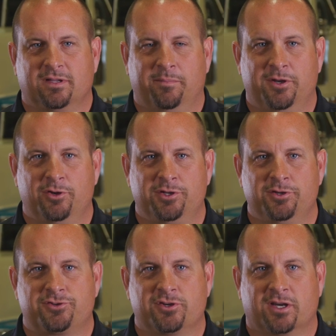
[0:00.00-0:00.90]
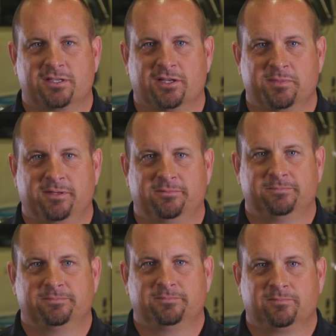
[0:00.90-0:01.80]
I'm a new and used truck salesman.
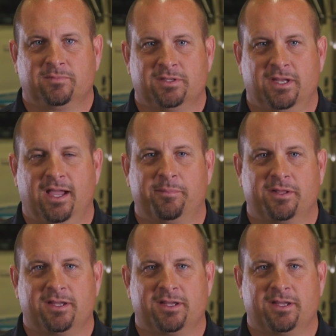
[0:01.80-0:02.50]
Today I'm going to